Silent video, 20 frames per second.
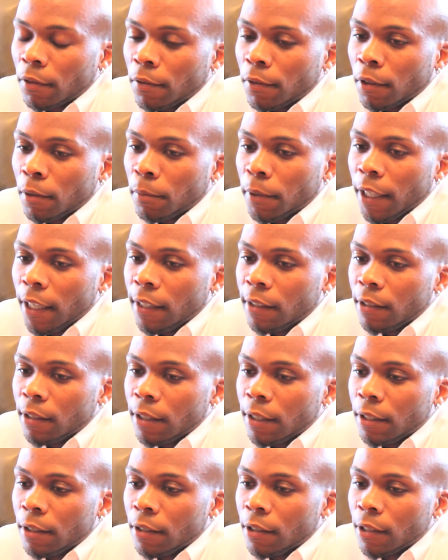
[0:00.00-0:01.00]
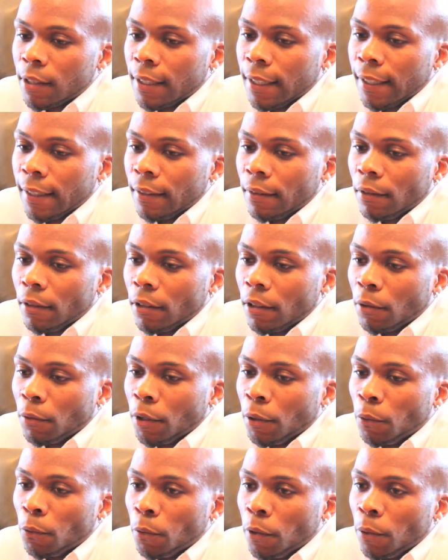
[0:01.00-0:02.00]
for the past year is that
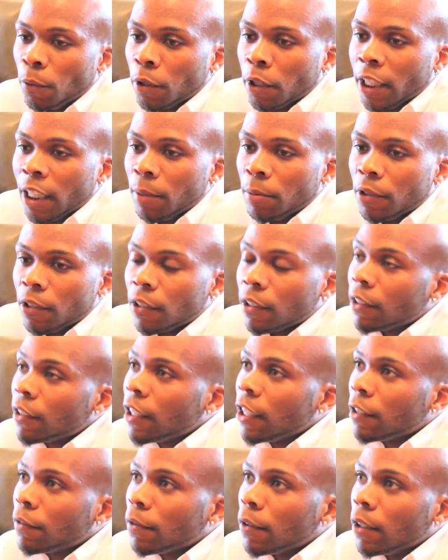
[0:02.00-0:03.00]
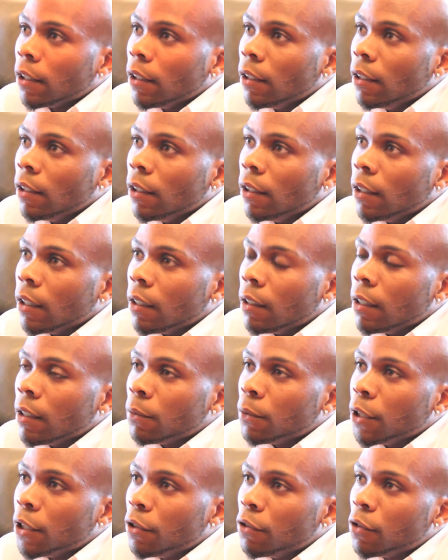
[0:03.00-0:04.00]
we were able to successfully
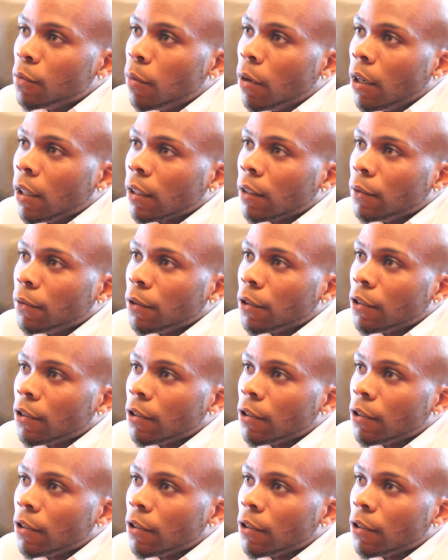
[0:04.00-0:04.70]
reduce parking for the